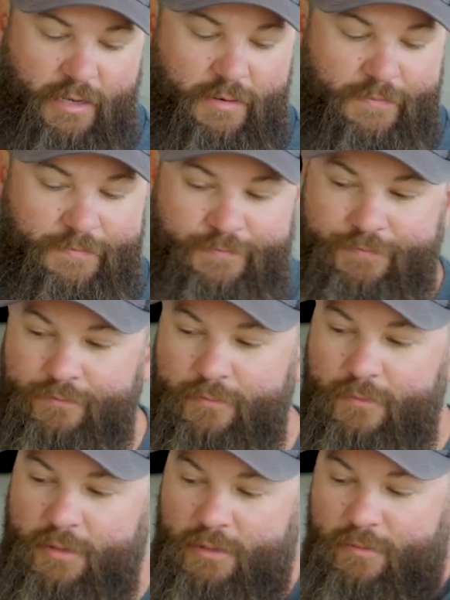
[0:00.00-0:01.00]
So
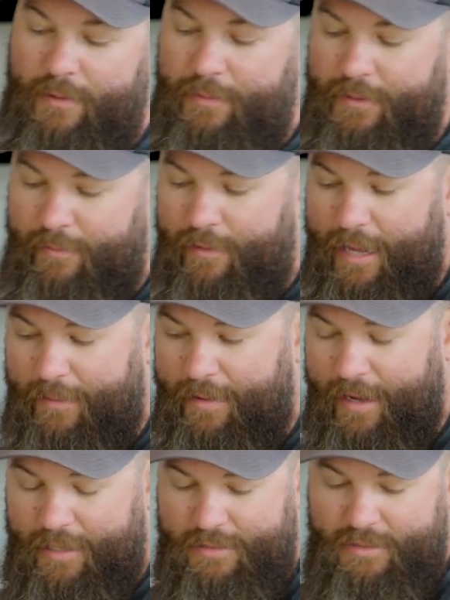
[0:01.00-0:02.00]
I'm going to put the
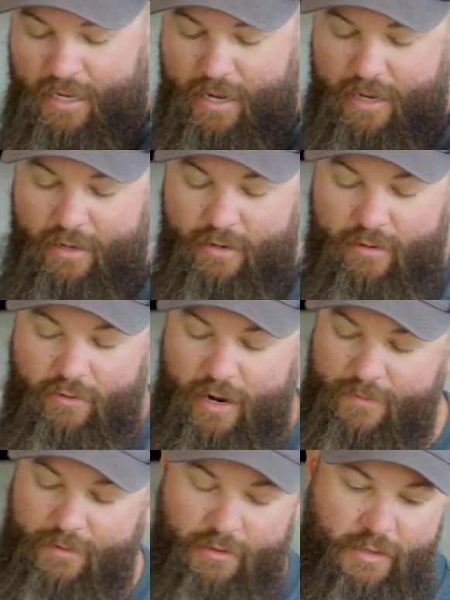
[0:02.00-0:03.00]
BlackPack aside,
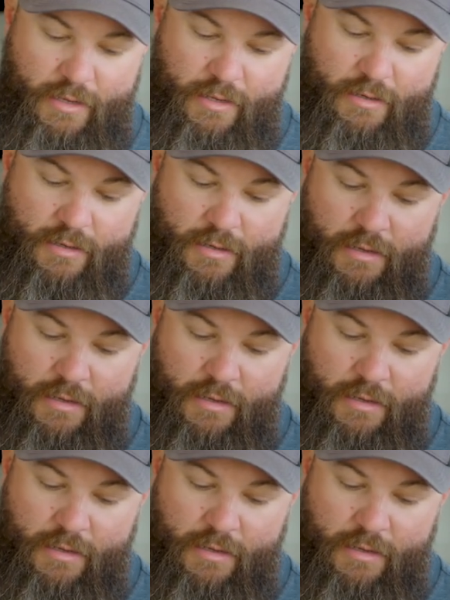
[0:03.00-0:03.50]
grab the lid,